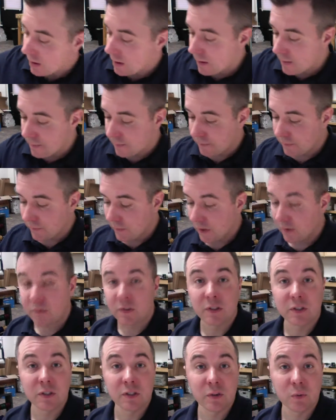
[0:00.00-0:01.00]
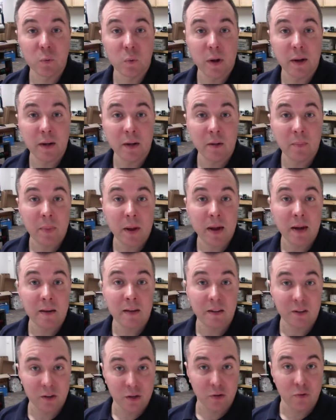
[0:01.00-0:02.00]
Um, if this is a wedding
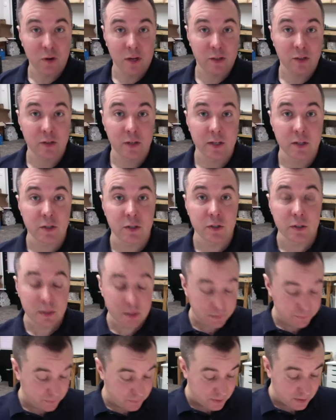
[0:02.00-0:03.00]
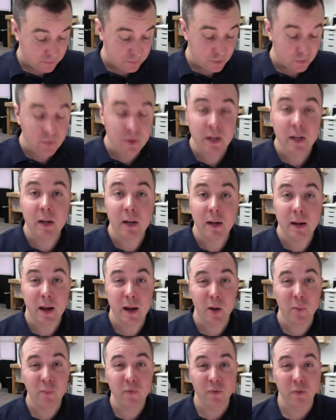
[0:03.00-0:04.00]
band, then congratulations. If you need any
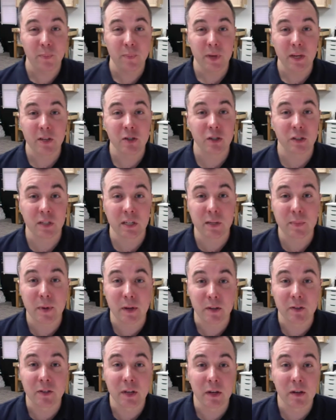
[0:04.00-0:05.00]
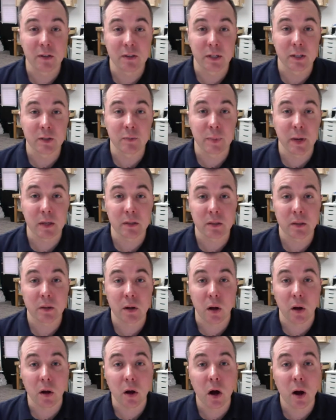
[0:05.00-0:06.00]
help from me, just email sales at
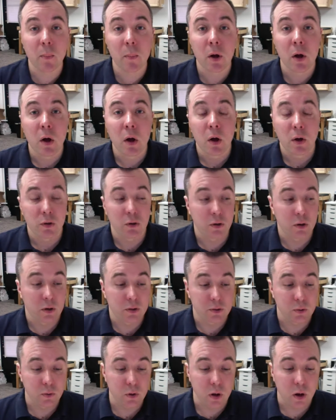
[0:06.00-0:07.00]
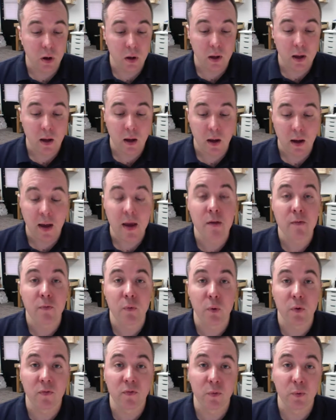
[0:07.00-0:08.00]
spexton.com. You can also call
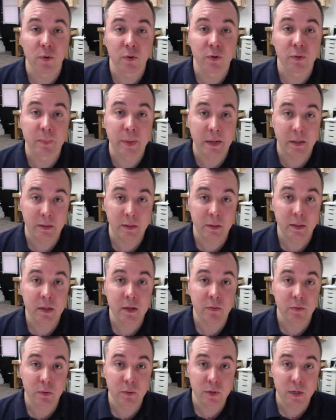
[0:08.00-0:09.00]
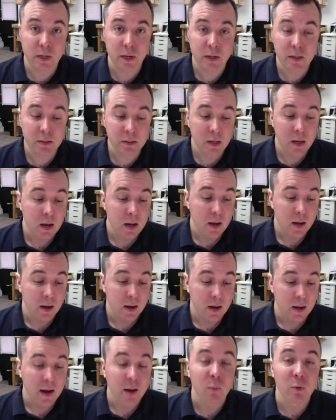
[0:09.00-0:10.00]
844-SPEXTON uh, if you need us.
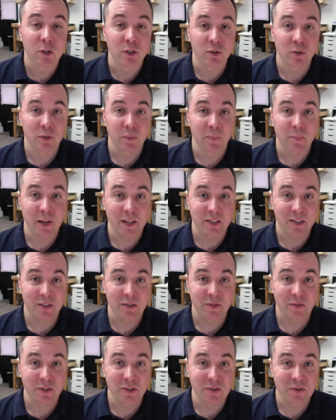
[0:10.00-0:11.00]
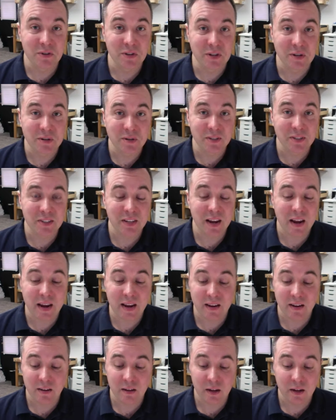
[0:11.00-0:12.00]
Uh, I wish you the best of New Year's,
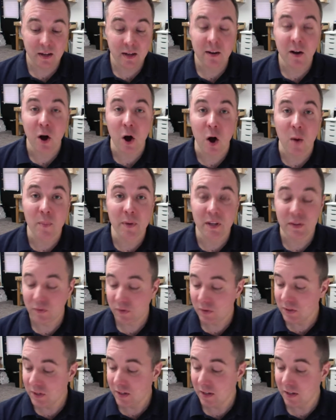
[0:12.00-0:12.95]
and again, call me if you need